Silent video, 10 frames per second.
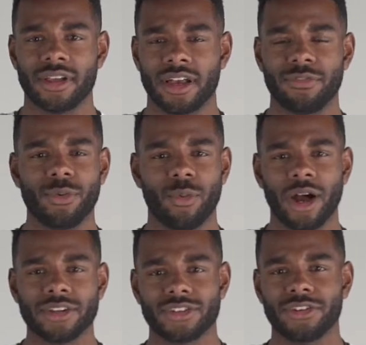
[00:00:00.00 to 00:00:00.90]
If you
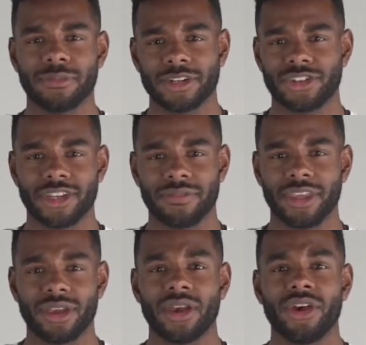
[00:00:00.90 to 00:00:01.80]
watch too much
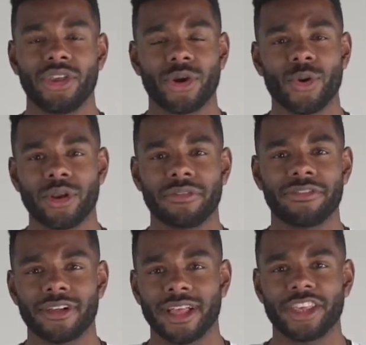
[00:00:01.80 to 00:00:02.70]
TV, you're going to
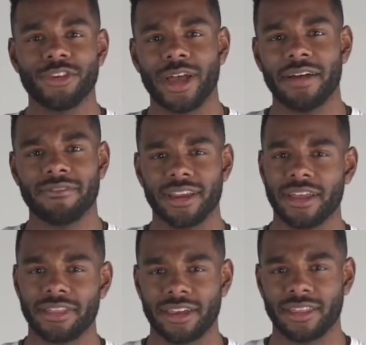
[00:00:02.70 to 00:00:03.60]
feel like you have
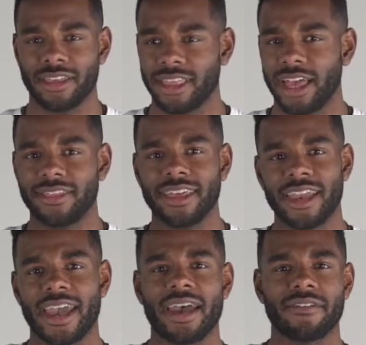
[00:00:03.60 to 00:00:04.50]
nothing and that they
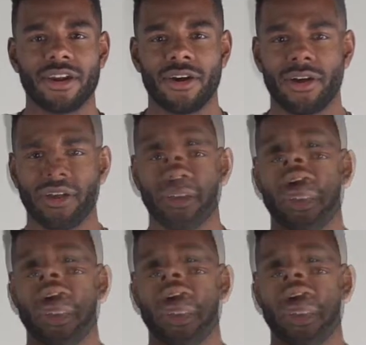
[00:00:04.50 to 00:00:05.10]
have it all.